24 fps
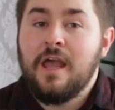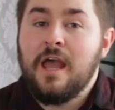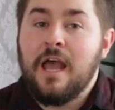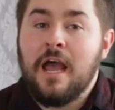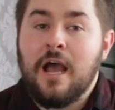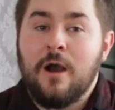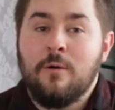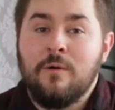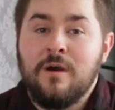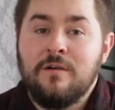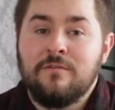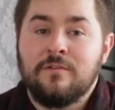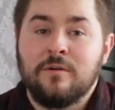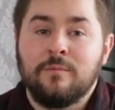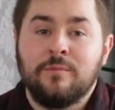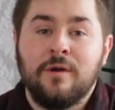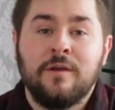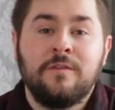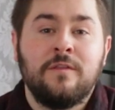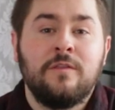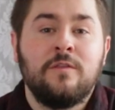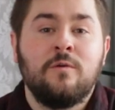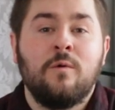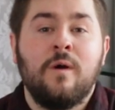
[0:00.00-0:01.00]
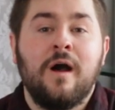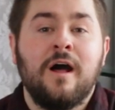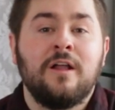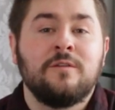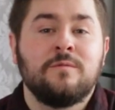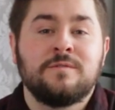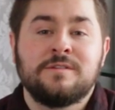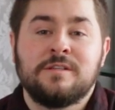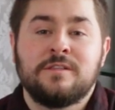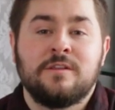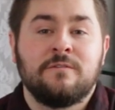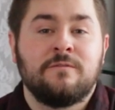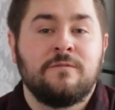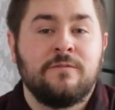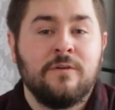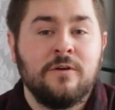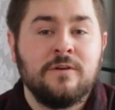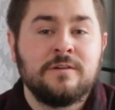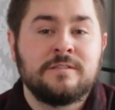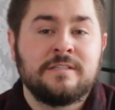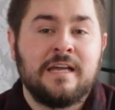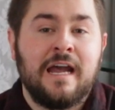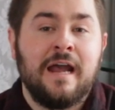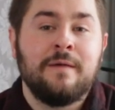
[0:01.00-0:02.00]
However, Breath of the Wild wasn't the
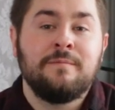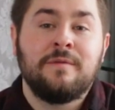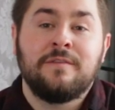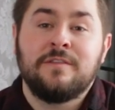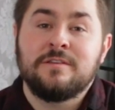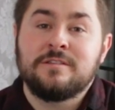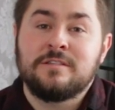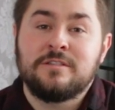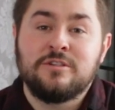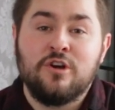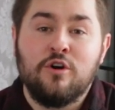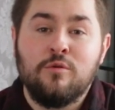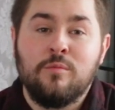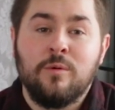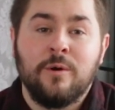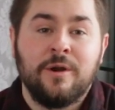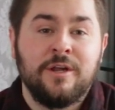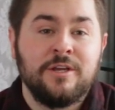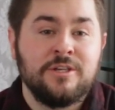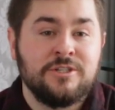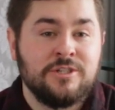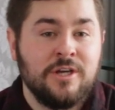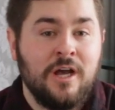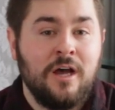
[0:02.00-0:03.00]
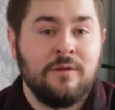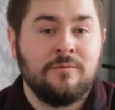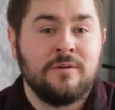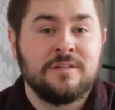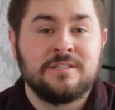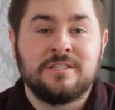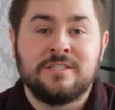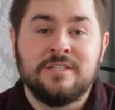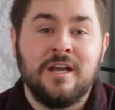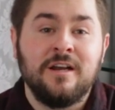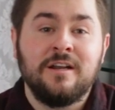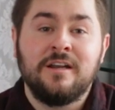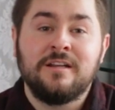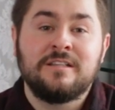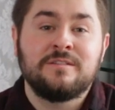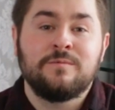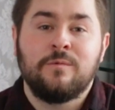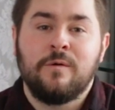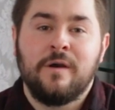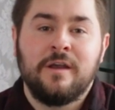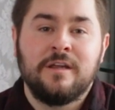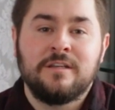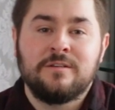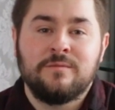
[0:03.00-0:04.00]
first time that the snowboarding genre snuck its
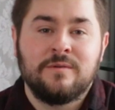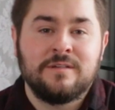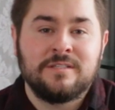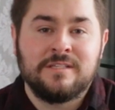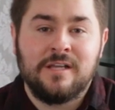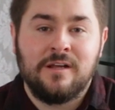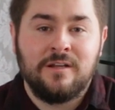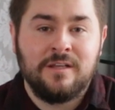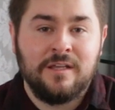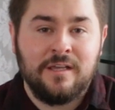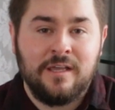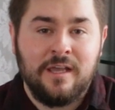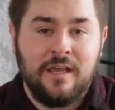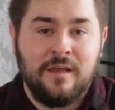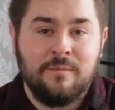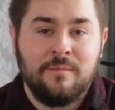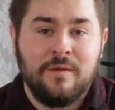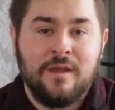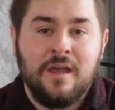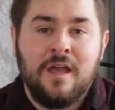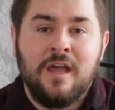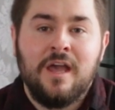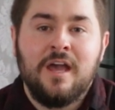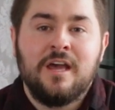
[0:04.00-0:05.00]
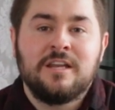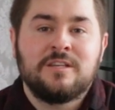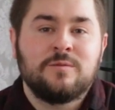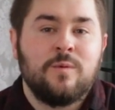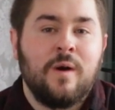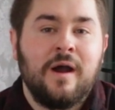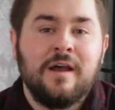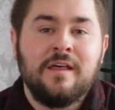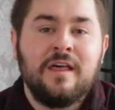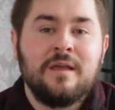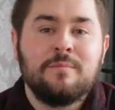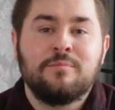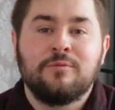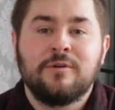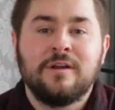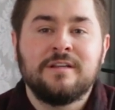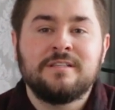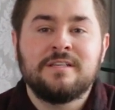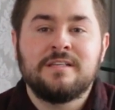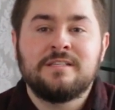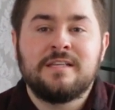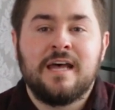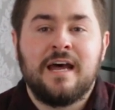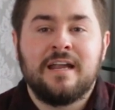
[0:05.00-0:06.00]
way into a Zelda game. Twilight
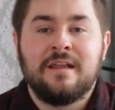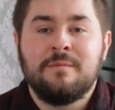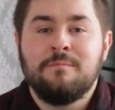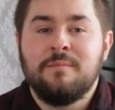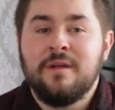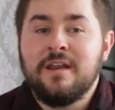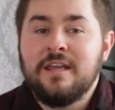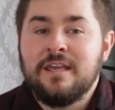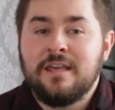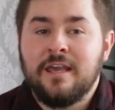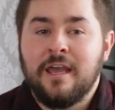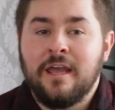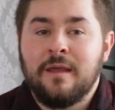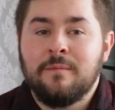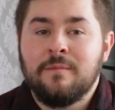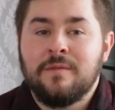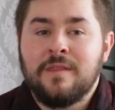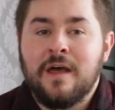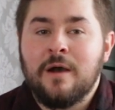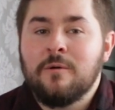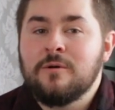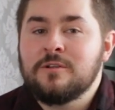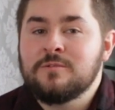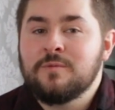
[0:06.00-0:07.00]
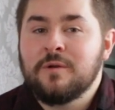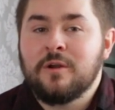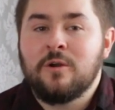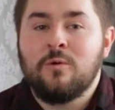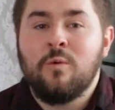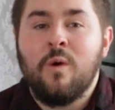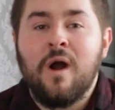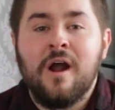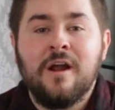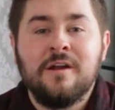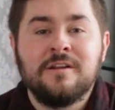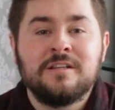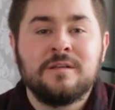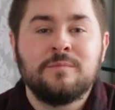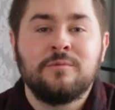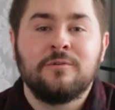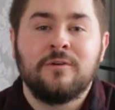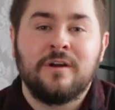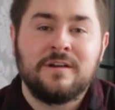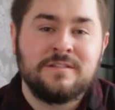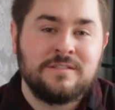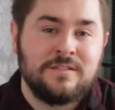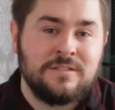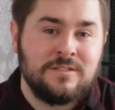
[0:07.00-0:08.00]
Princess had a minigame that was required to
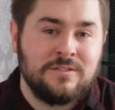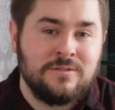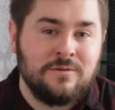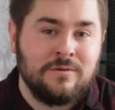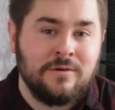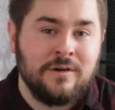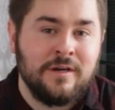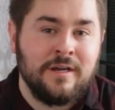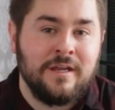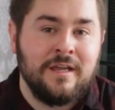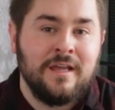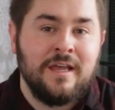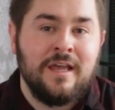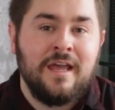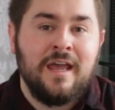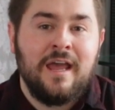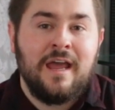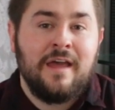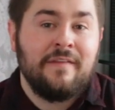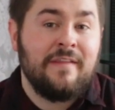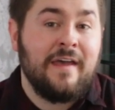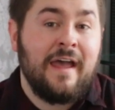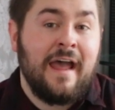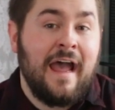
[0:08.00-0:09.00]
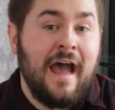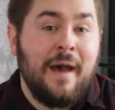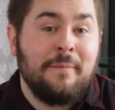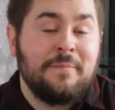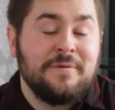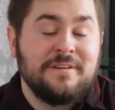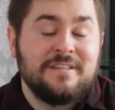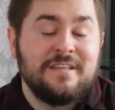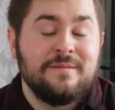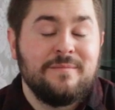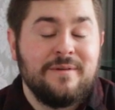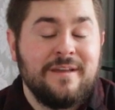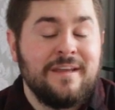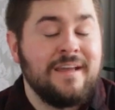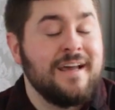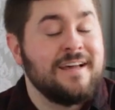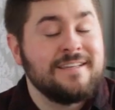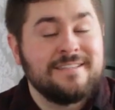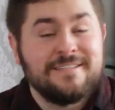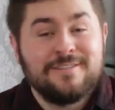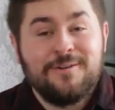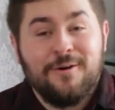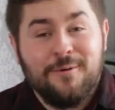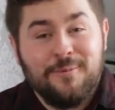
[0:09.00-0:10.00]
progress the story that happened to be a
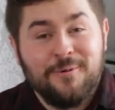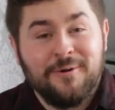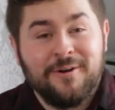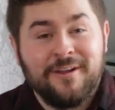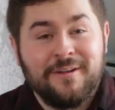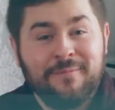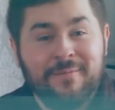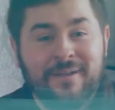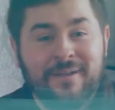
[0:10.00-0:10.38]
snowboarding